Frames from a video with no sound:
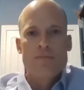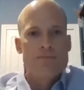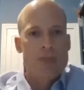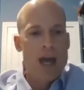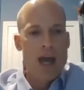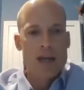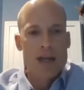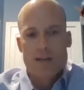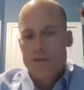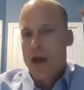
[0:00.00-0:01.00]
And
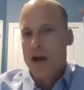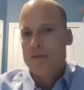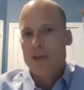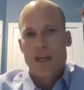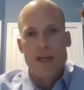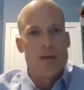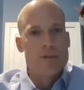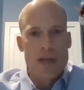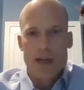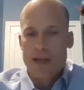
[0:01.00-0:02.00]
it's a matter of getting it
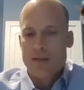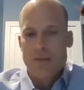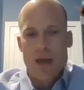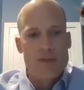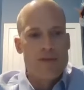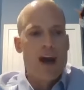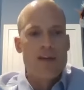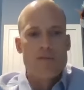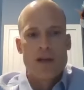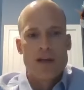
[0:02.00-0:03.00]
updated in maybe
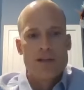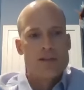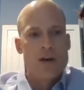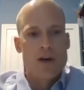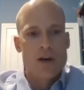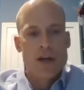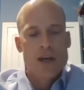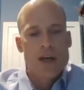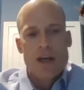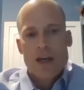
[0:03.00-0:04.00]
5 minutes. So
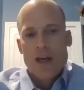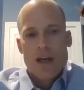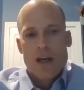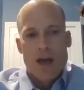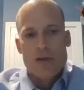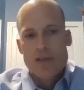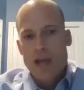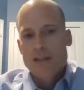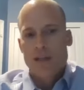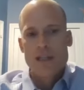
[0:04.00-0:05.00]
there
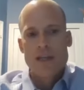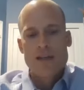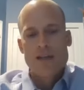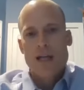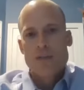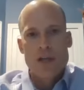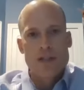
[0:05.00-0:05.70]
technically is an expiration